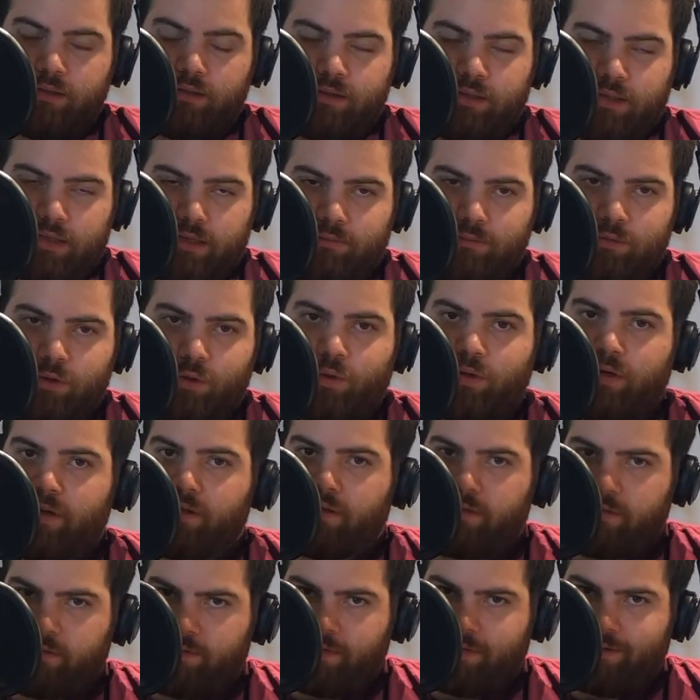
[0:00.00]
And I'm
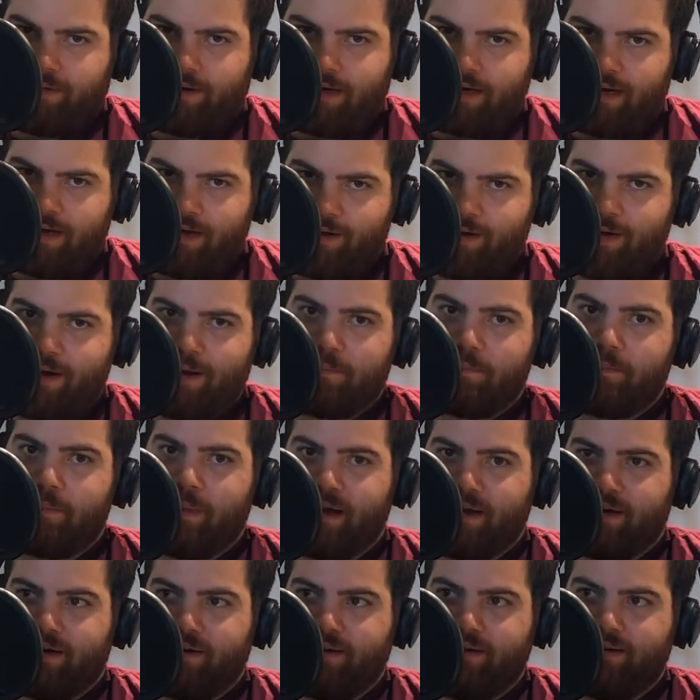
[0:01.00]
23 right now, and I'm
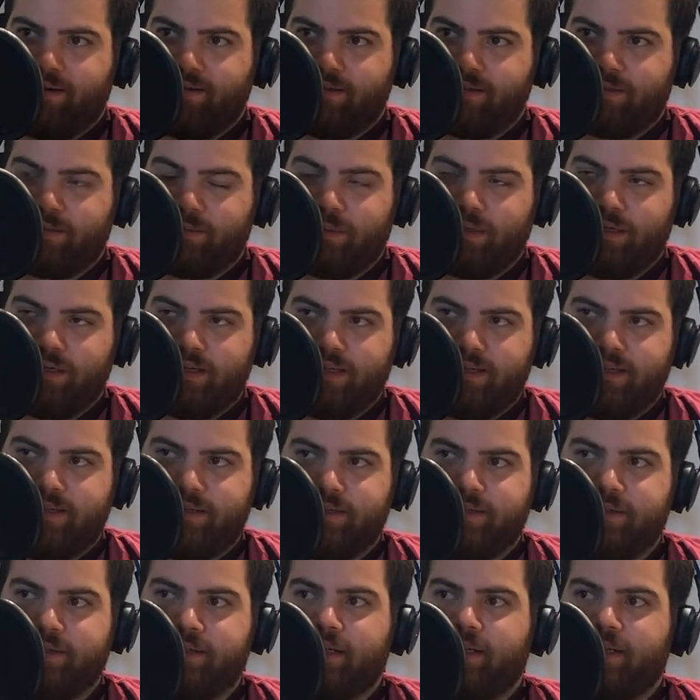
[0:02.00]
married. It's been a year.